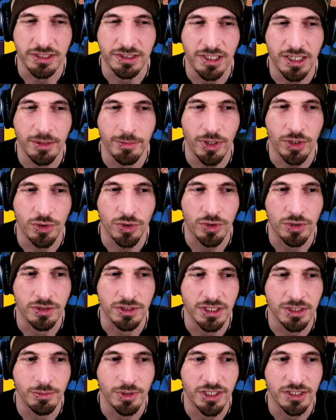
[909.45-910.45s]
excited about
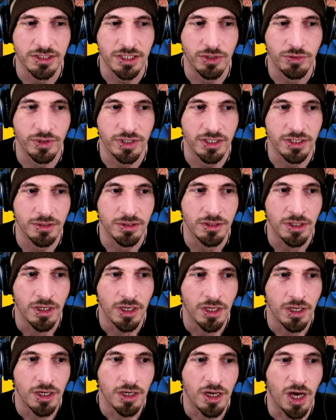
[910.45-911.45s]
currently because
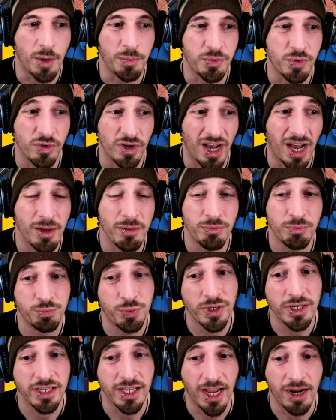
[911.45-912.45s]
I
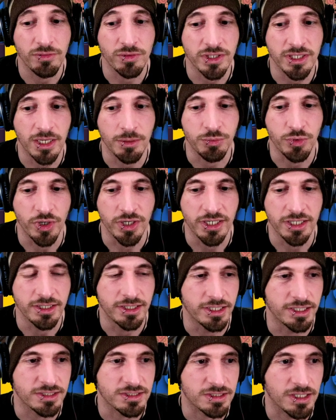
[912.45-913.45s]
pretty heavily
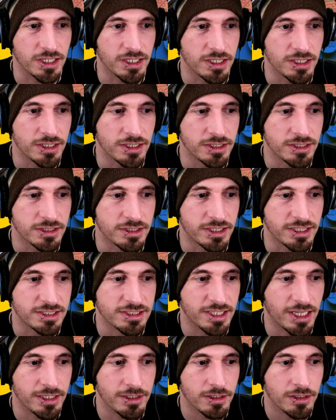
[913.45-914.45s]
upgraded this this
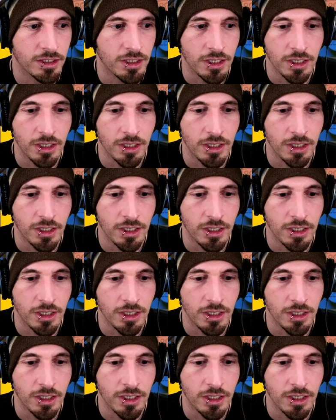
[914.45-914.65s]
set.